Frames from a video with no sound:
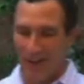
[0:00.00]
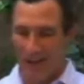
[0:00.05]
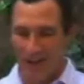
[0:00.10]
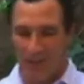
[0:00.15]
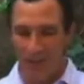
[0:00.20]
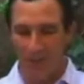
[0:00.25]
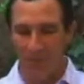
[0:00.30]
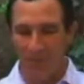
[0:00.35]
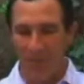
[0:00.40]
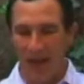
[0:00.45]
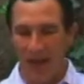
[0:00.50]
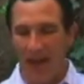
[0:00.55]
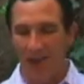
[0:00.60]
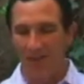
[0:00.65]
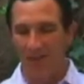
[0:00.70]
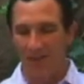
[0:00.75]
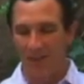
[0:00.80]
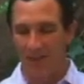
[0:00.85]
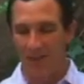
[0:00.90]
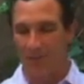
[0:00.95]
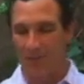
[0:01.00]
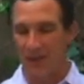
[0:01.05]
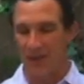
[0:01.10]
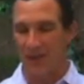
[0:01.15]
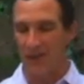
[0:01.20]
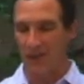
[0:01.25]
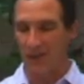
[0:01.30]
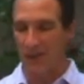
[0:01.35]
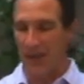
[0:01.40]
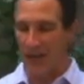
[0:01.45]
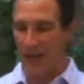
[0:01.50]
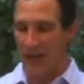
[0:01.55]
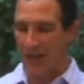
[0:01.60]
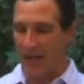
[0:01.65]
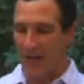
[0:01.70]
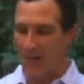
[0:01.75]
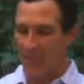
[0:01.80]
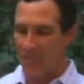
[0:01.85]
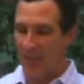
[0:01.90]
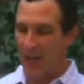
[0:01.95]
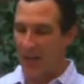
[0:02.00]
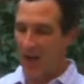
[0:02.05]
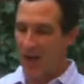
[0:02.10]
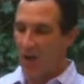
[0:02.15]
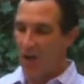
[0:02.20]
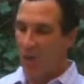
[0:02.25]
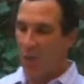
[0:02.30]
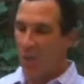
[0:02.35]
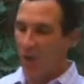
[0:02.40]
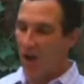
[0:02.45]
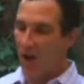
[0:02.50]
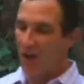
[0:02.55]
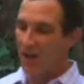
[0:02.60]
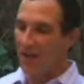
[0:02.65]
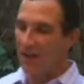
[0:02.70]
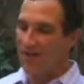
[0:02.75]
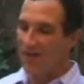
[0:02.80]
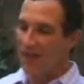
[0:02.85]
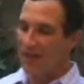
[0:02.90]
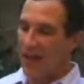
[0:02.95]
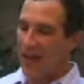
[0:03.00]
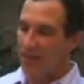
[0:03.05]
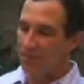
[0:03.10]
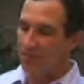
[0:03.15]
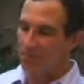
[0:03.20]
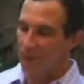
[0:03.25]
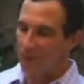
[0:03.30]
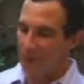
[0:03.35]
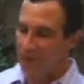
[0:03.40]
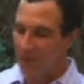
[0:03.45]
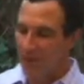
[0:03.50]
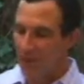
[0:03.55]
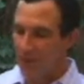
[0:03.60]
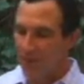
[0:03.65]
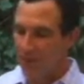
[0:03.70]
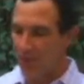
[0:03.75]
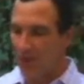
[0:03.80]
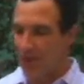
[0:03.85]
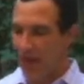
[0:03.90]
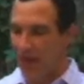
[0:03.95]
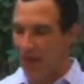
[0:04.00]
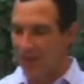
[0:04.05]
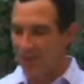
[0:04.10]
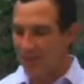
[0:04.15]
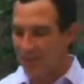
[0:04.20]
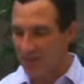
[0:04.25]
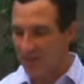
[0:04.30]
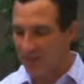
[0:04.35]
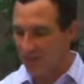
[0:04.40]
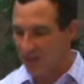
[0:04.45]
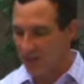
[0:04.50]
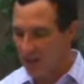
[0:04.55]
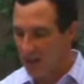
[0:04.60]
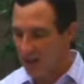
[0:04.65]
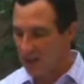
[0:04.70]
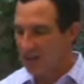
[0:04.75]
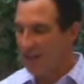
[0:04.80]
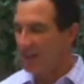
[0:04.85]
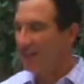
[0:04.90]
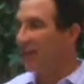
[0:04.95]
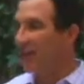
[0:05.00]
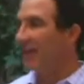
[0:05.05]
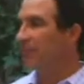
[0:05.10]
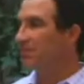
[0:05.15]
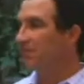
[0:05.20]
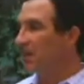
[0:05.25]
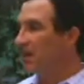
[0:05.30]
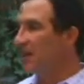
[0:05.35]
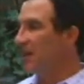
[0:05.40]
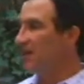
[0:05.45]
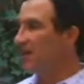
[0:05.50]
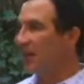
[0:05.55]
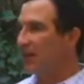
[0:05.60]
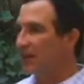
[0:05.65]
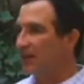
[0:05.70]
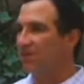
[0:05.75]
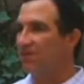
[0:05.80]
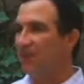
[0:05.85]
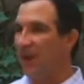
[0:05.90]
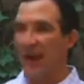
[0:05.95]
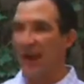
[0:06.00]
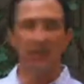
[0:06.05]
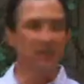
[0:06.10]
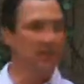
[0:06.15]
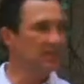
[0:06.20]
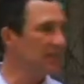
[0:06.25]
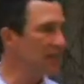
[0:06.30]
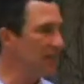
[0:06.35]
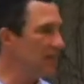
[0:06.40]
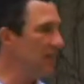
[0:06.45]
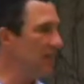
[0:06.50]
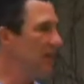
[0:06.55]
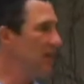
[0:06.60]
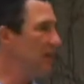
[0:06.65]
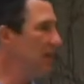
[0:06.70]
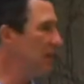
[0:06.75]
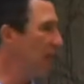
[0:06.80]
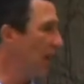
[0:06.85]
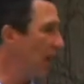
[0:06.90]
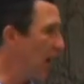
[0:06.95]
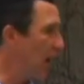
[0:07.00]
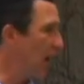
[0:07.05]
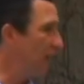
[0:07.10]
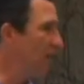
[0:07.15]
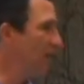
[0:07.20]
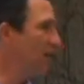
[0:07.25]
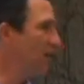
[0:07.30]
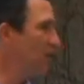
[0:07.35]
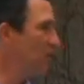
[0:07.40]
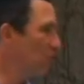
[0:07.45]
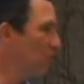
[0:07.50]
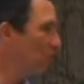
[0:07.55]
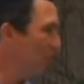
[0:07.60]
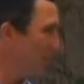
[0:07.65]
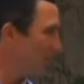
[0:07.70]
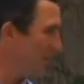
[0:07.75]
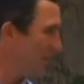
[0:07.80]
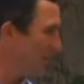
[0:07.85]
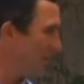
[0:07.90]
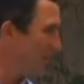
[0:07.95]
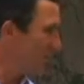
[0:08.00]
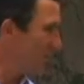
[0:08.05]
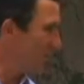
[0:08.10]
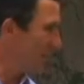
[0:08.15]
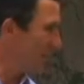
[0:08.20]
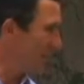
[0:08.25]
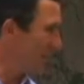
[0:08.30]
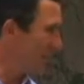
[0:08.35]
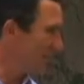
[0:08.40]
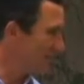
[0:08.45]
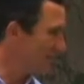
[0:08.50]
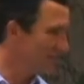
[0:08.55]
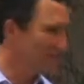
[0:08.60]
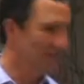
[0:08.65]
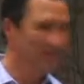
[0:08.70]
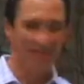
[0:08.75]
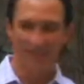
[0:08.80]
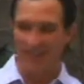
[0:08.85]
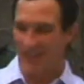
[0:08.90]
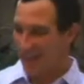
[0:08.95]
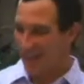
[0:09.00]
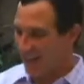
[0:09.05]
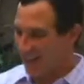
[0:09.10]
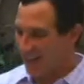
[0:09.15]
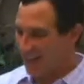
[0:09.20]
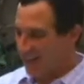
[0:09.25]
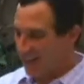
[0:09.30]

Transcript: Jim Patterson and Peter King, was that most people answered that they admitted they in fact did lie regularly. Okay?